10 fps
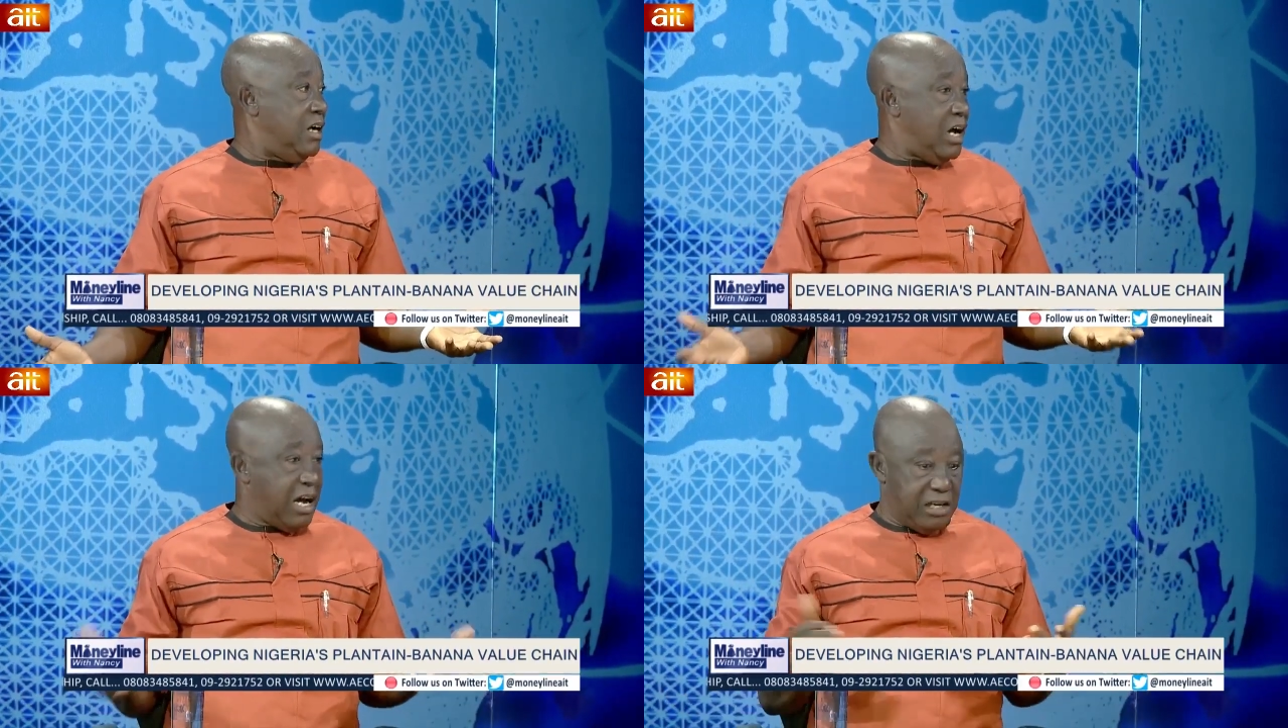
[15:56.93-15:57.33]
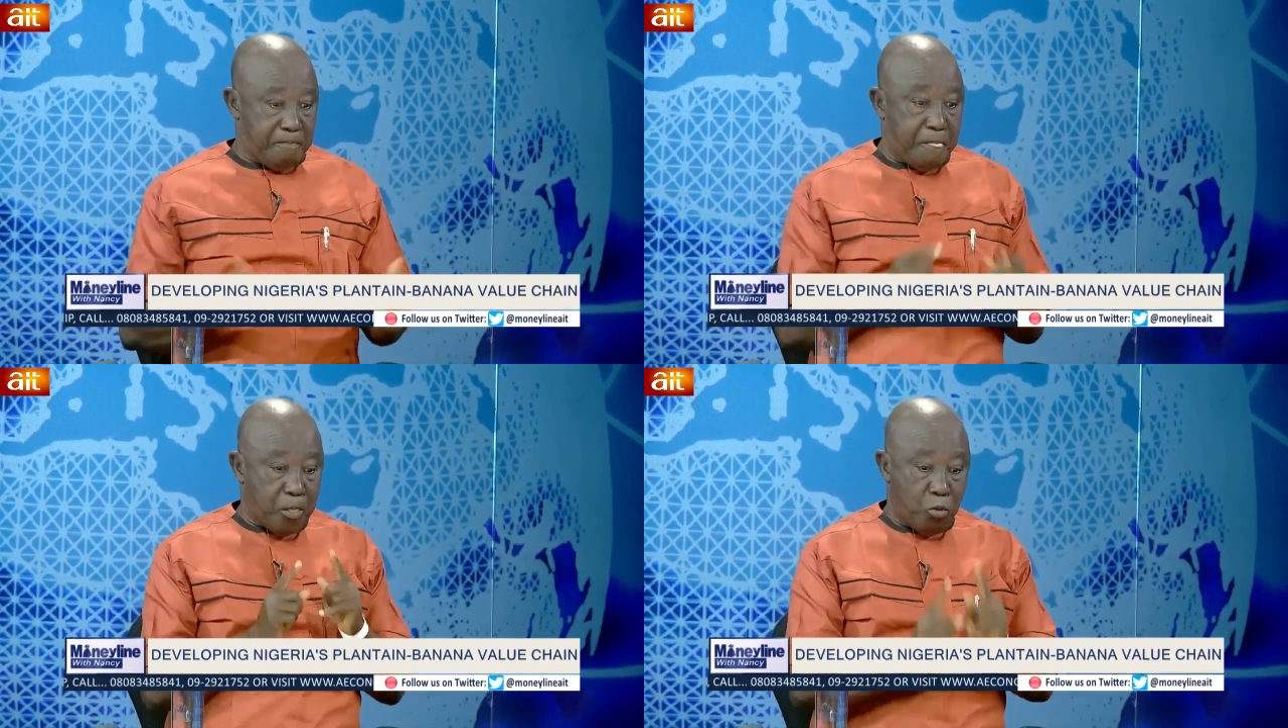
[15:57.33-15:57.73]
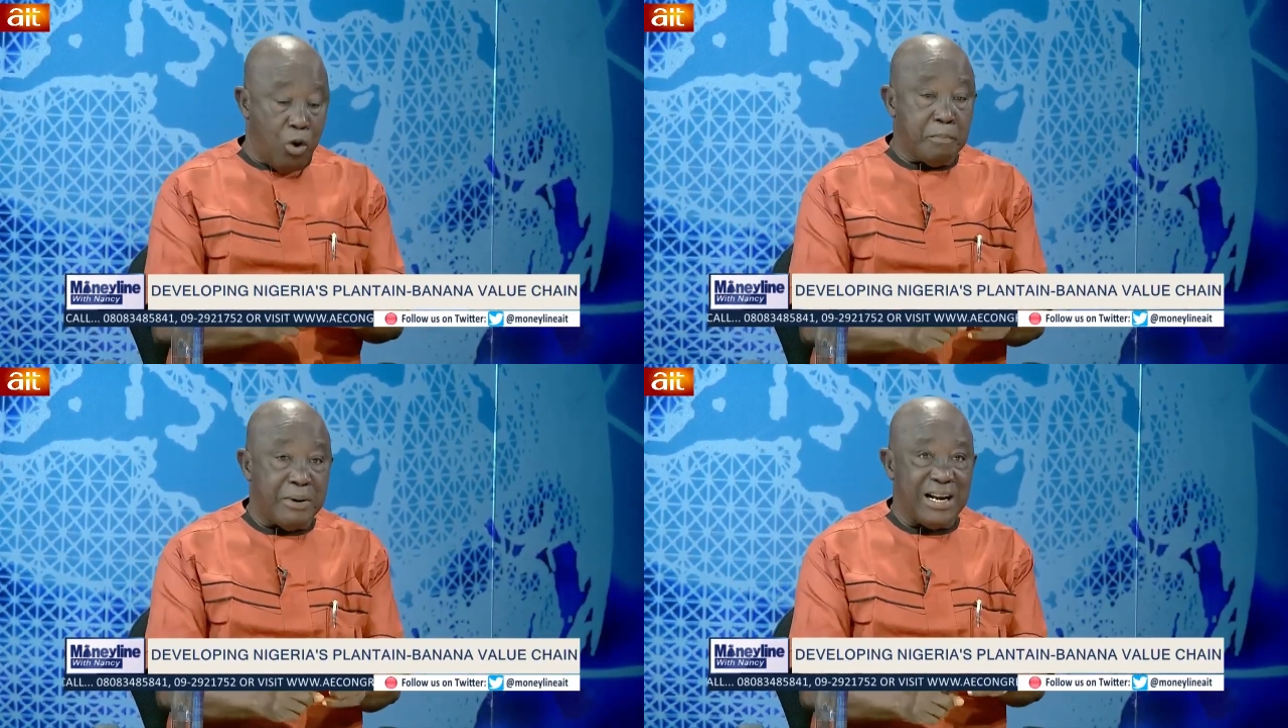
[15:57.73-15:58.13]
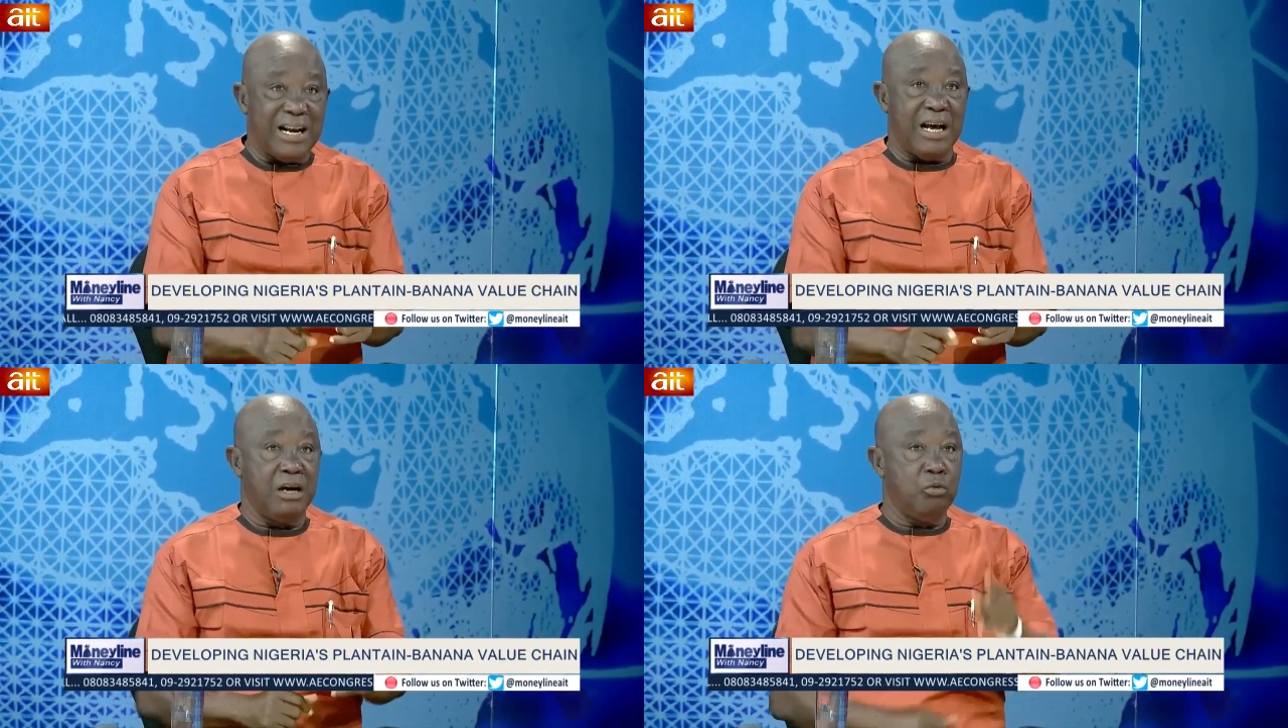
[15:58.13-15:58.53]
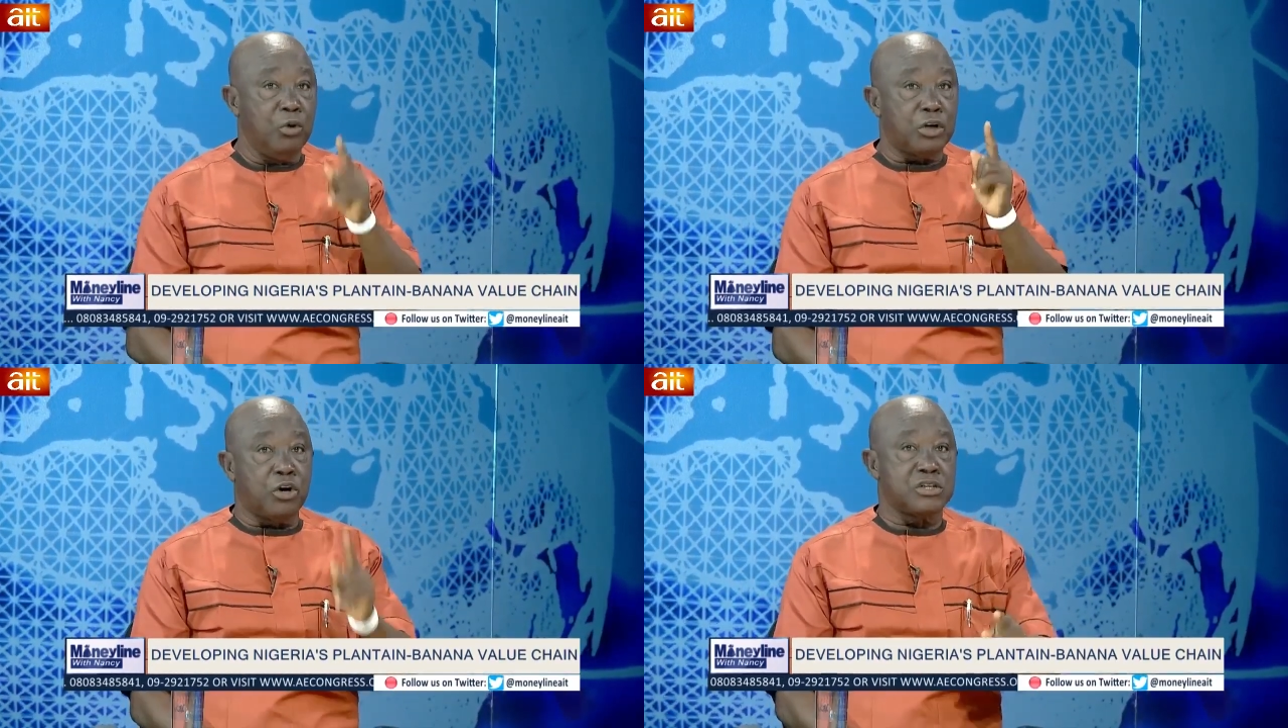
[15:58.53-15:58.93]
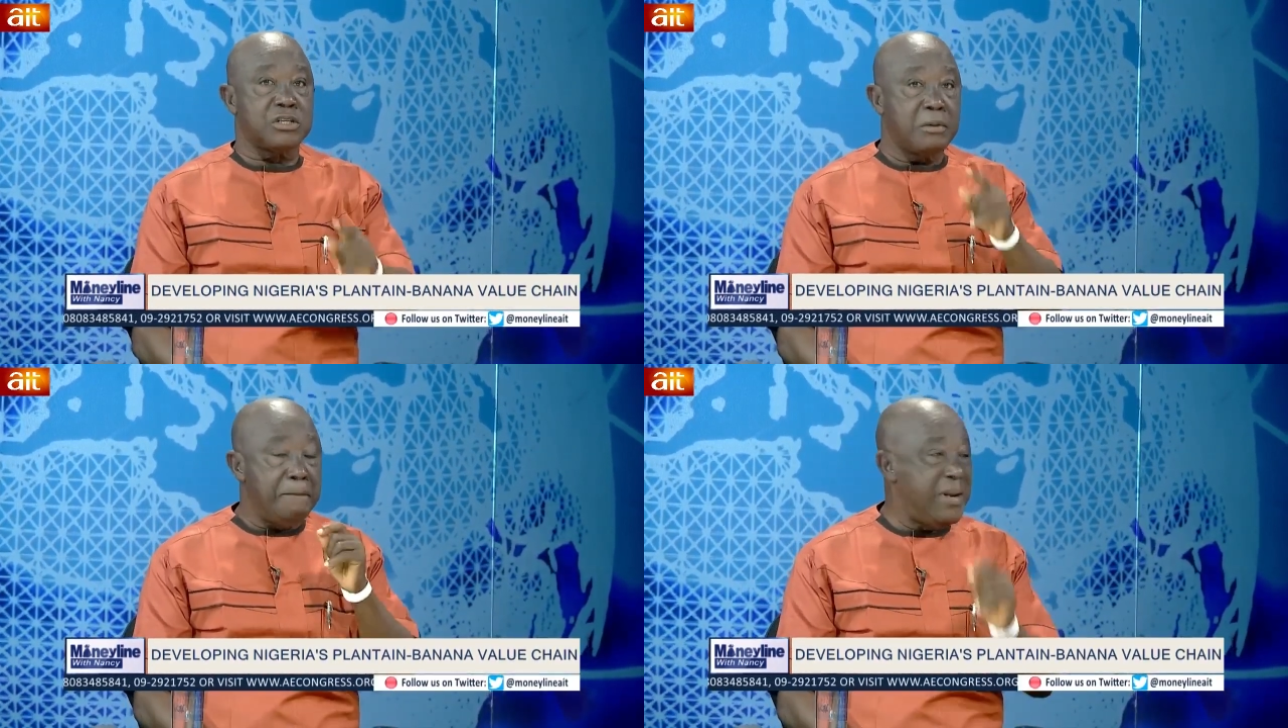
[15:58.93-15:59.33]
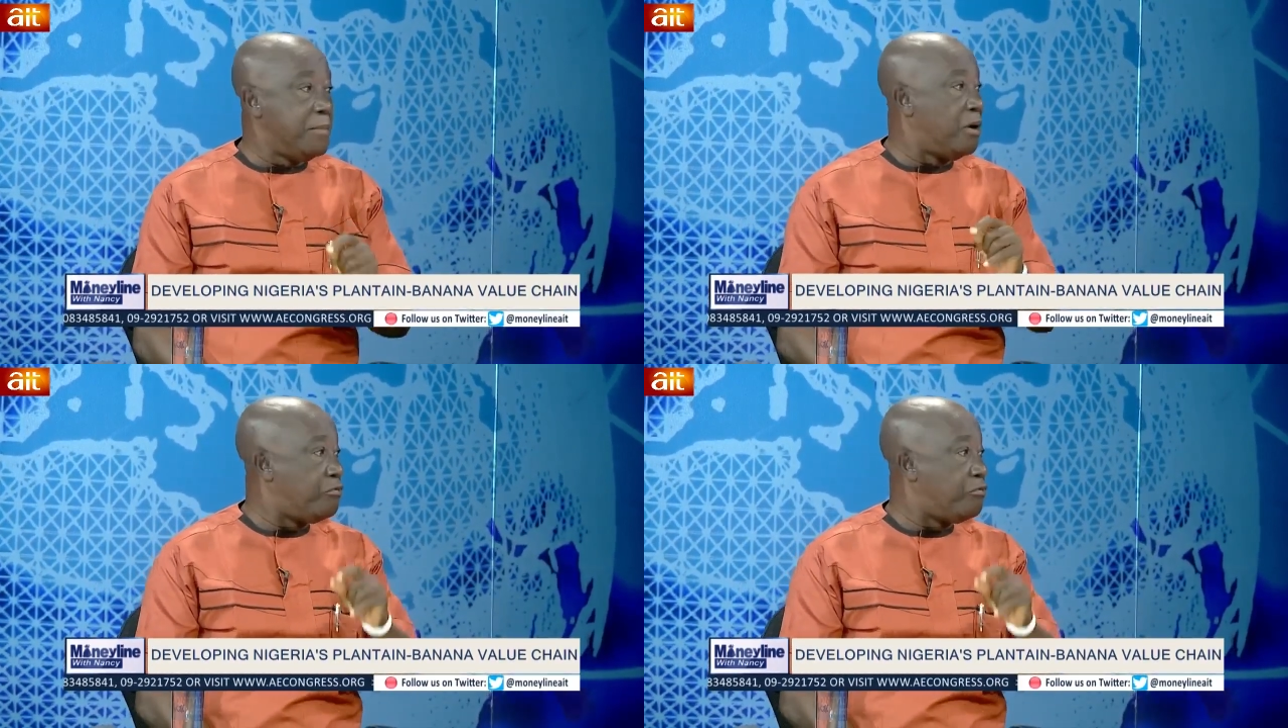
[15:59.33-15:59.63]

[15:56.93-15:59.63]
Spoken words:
And one banana will cost minimum of